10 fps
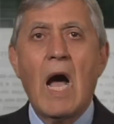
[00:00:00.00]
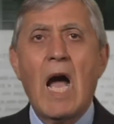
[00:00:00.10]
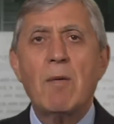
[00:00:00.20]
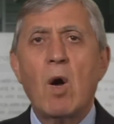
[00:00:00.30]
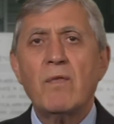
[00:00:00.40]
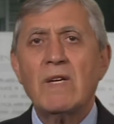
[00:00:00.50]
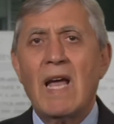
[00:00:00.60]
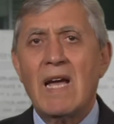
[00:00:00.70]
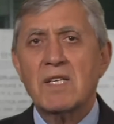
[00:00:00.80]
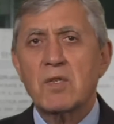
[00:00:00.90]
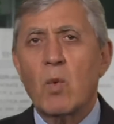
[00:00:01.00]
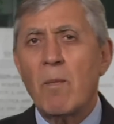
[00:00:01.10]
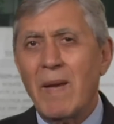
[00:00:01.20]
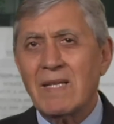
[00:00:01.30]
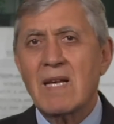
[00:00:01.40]
I'm often asked
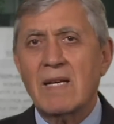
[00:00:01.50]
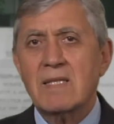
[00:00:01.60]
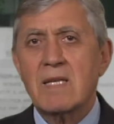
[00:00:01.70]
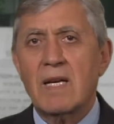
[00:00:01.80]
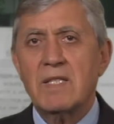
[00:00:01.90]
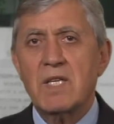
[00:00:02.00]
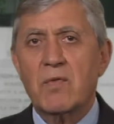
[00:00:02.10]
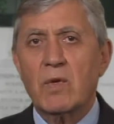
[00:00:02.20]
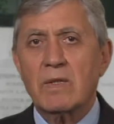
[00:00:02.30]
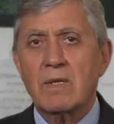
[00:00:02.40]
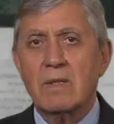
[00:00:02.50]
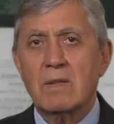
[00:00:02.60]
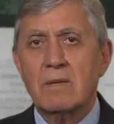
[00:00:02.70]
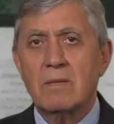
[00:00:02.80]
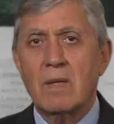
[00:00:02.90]
what makes Einstein different.
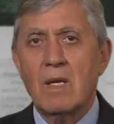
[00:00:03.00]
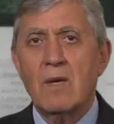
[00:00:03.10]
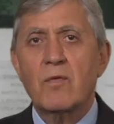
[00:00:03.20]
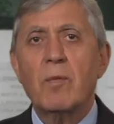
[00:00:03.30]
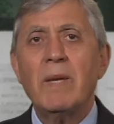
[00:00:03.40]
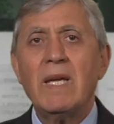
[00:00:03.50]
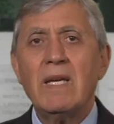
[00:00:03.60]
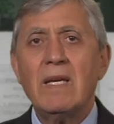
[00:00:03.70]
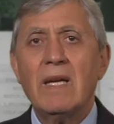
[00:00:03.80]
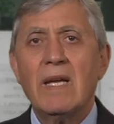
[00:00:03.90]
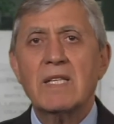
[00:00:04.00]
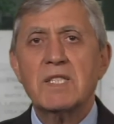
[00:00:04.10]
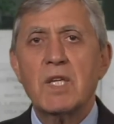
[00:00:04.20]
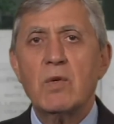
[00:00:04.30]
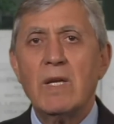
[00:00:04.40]
For me,
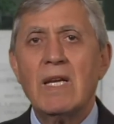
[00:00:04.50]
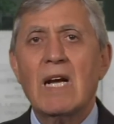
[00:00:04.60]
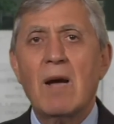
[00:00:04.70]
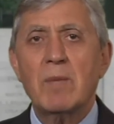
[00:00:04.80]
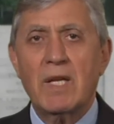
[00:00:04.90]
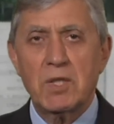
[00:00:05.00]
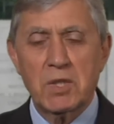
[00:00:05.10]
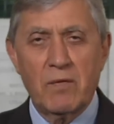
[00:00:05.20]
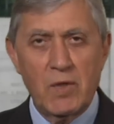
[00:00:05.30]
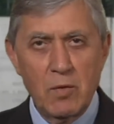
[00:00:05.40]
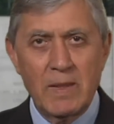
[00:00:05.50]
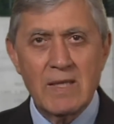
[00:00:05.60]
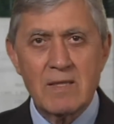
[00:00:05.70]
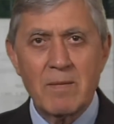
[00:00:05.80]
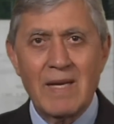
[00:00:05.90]
it's the unique combination of
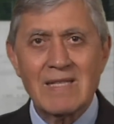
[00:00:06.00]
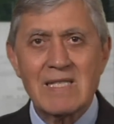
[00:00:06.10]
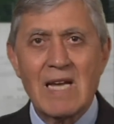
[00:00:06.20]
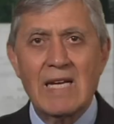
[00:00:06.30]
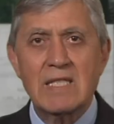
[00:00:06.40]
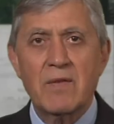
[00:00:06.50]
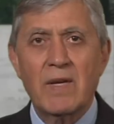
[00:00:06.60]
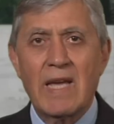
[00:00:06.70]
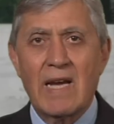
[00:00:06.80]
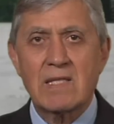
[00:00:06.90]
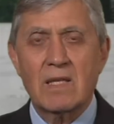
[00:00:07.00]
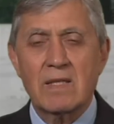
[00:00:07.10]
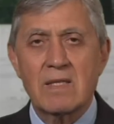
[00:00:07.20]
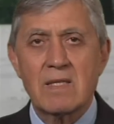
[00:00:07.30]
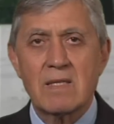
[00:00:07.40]
humanism and scientific
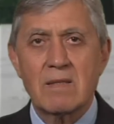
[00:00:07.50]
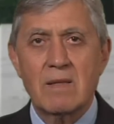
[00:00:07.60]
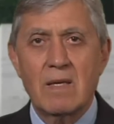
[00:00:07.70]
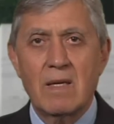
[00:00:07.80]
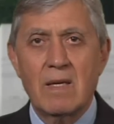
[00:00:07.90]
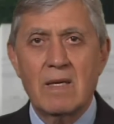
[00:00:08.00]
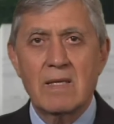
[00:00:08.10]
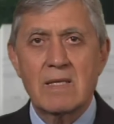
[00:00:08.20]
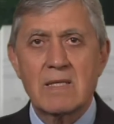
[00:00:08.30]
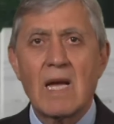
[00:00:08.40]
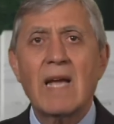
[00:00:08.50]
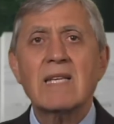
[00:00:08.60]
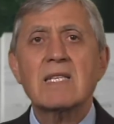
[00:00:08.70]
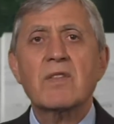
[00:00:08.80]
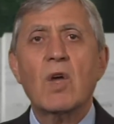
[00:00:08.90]
excellence.
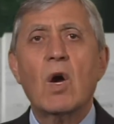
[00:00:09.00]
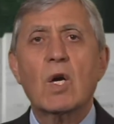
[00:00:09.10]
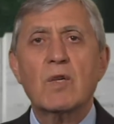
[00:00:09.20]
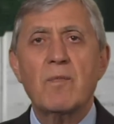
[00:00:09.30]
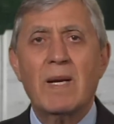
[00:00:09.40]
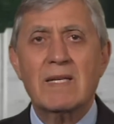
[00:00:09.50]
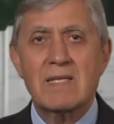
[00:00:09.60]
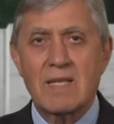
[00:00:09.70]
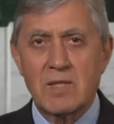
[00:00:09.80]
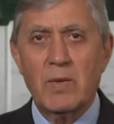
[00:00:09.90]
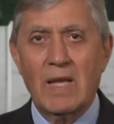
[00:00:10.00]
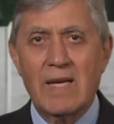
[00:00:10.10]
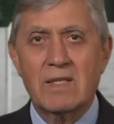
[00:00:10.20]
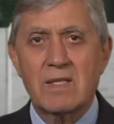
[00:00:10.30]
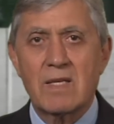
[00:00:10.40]
Science at the heart of medicine, as we
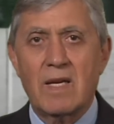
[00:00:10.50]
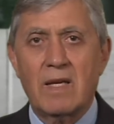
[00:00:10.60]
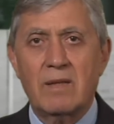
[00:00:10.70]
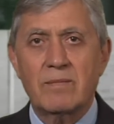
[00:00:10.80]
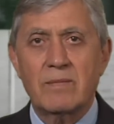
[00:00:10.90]
like to say.